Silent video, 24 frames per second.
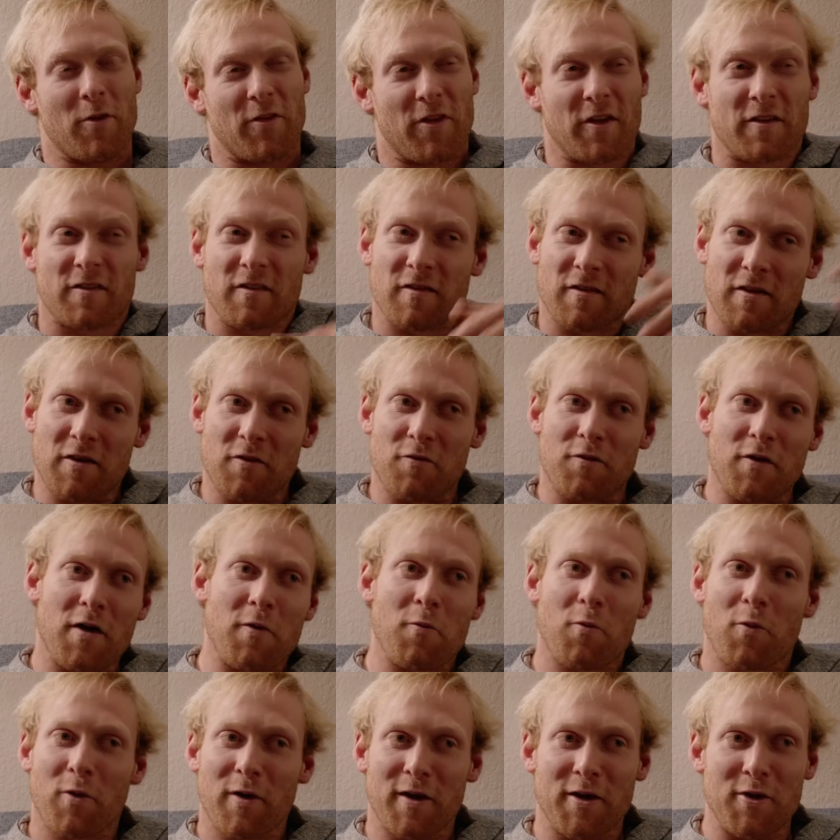this is an
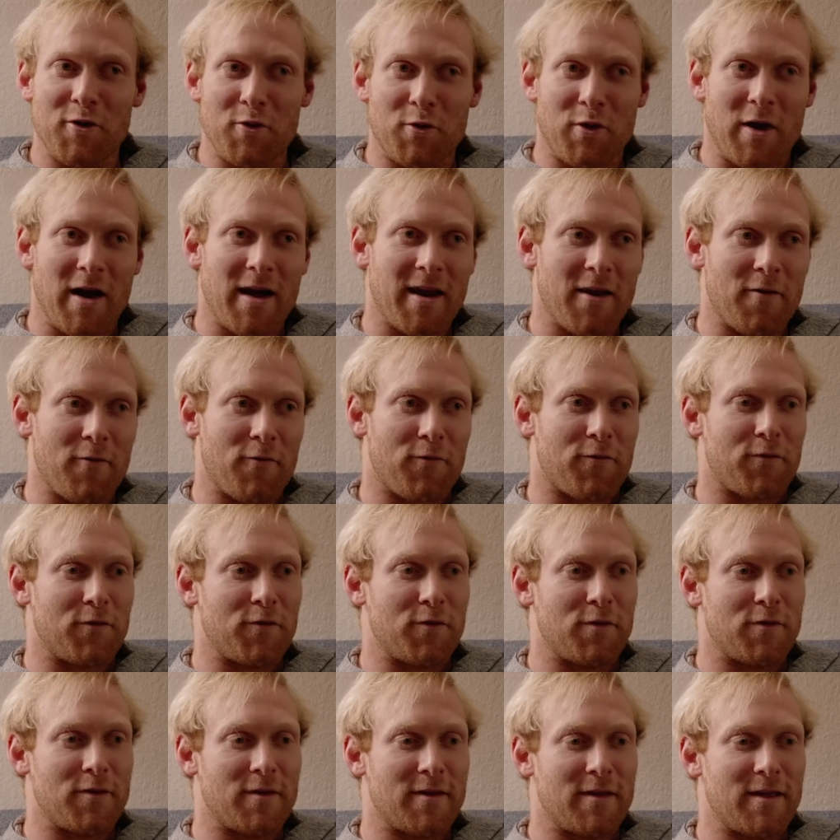event where you
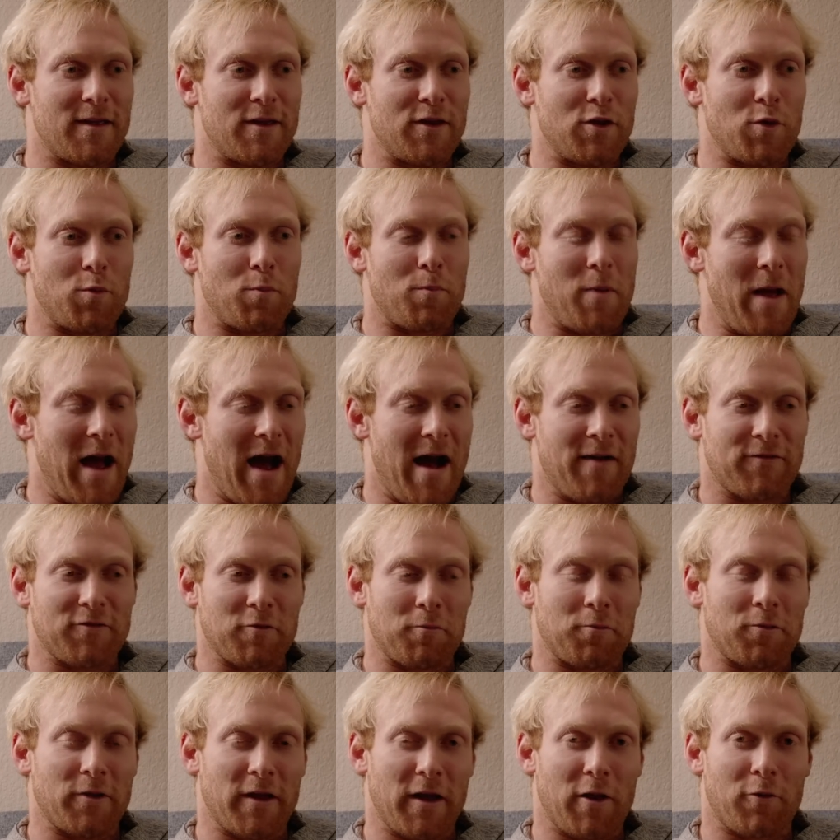have to
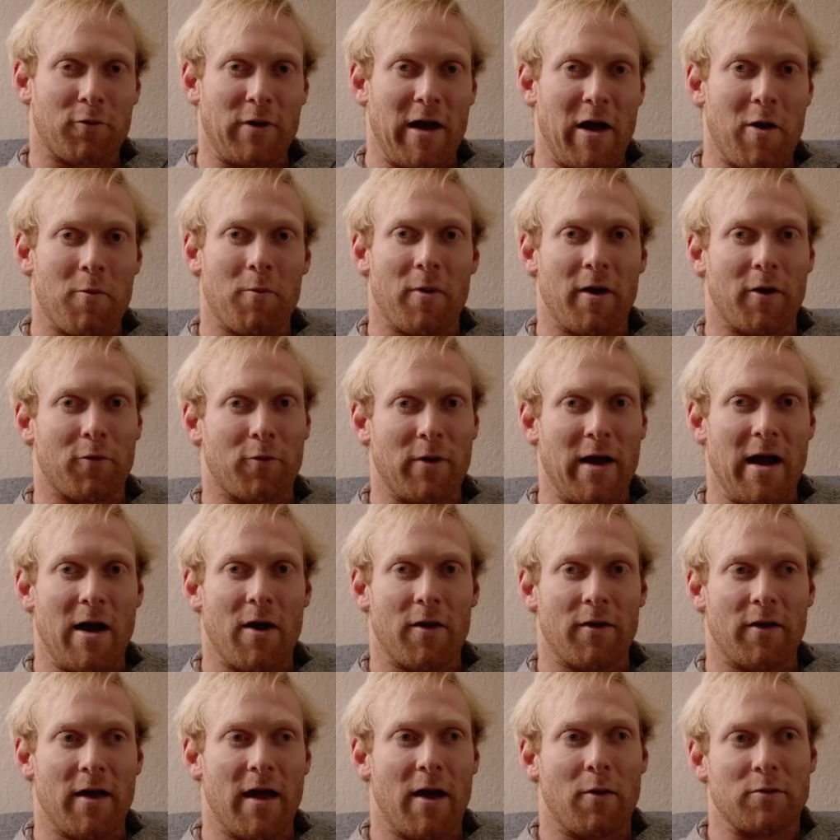play it round by
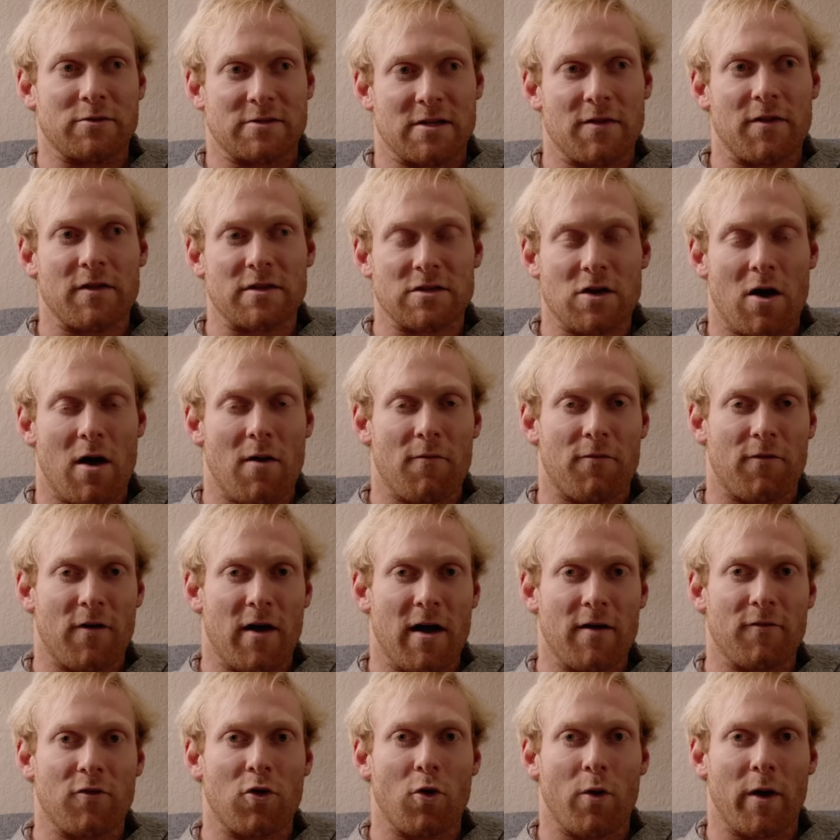round. I was in the top
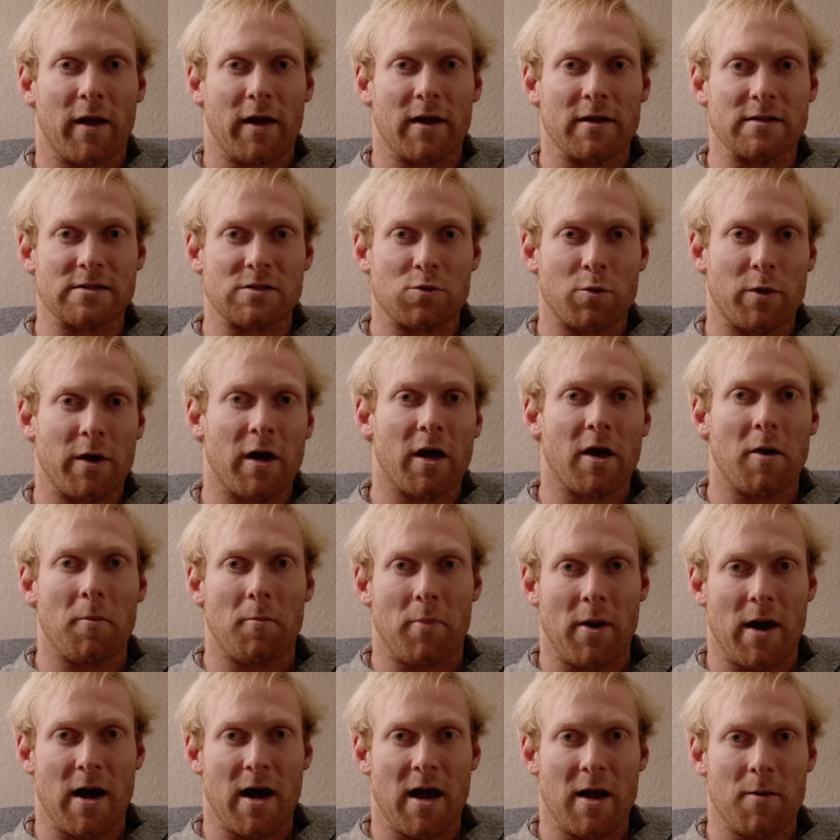5 going in, so we got a
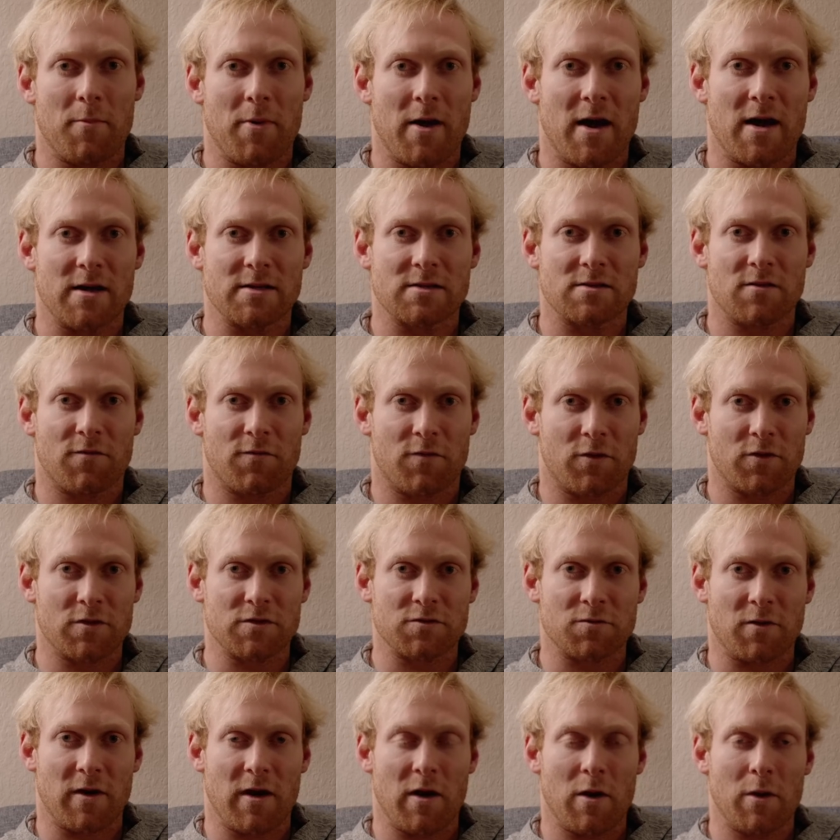bye past the
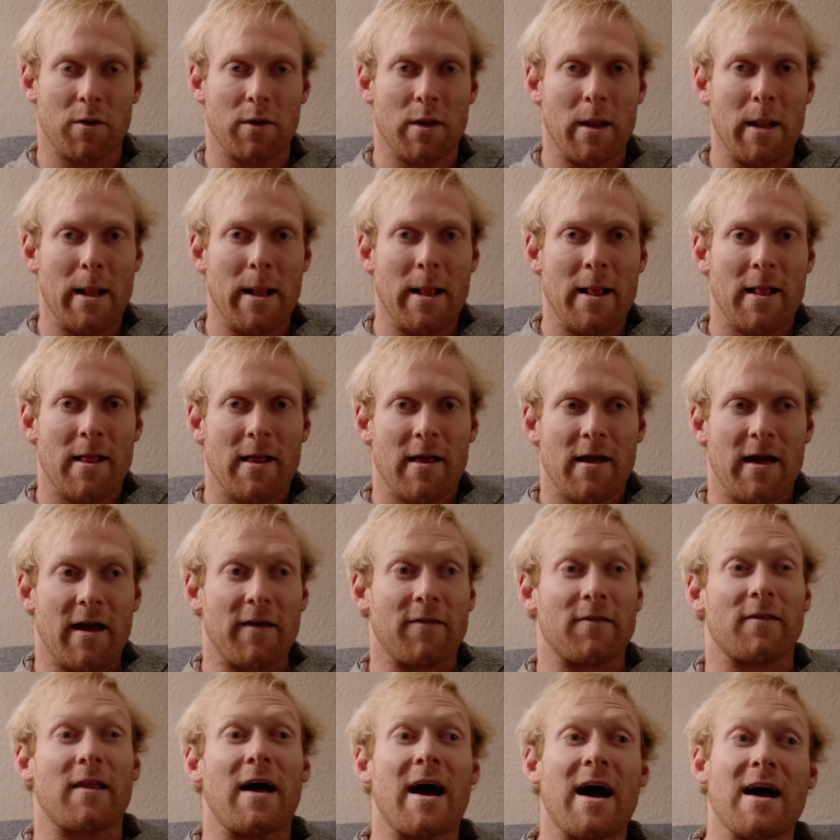first round.
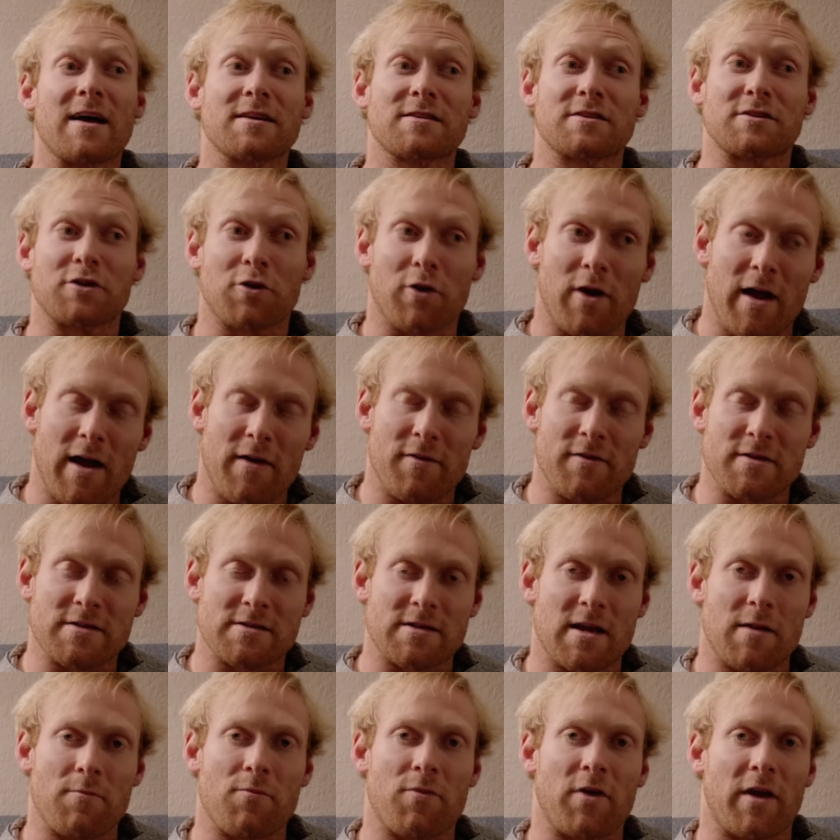And last year I had the
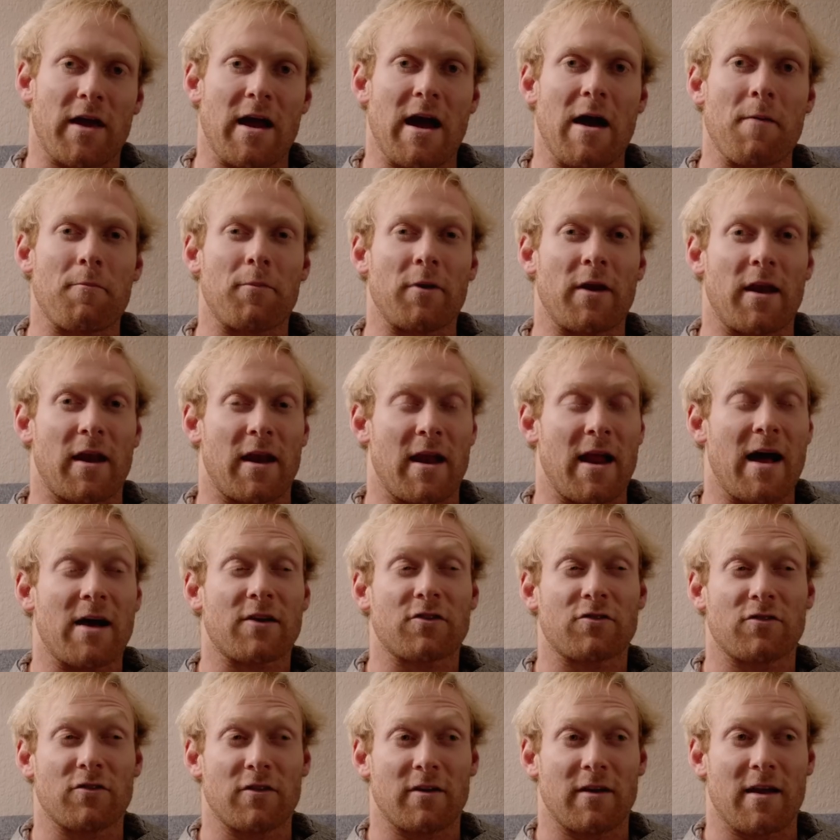same thing happen, and it
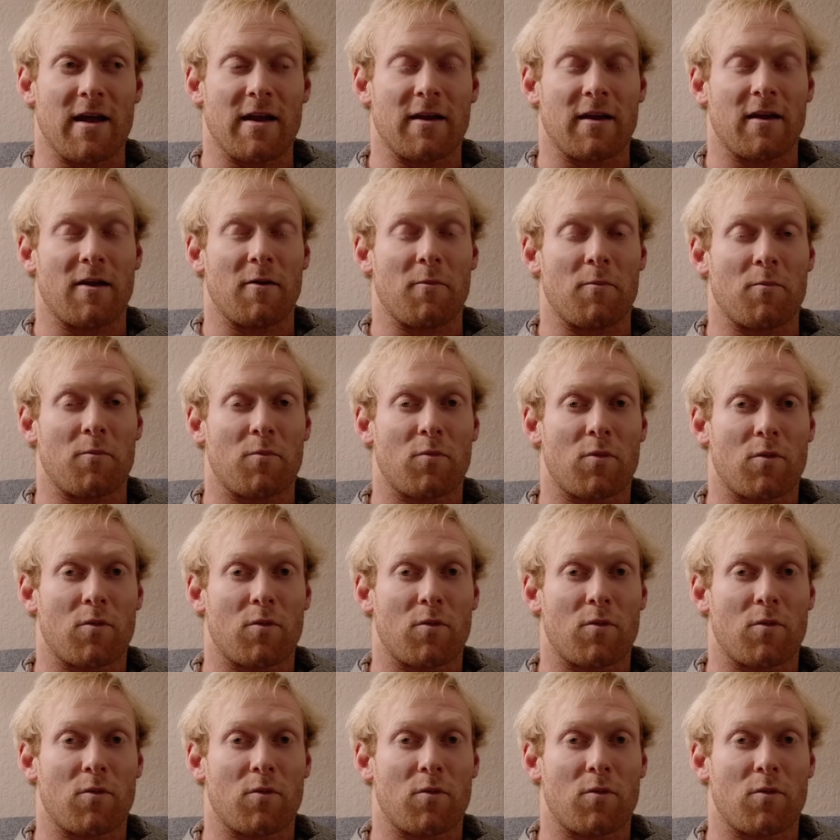actually ended up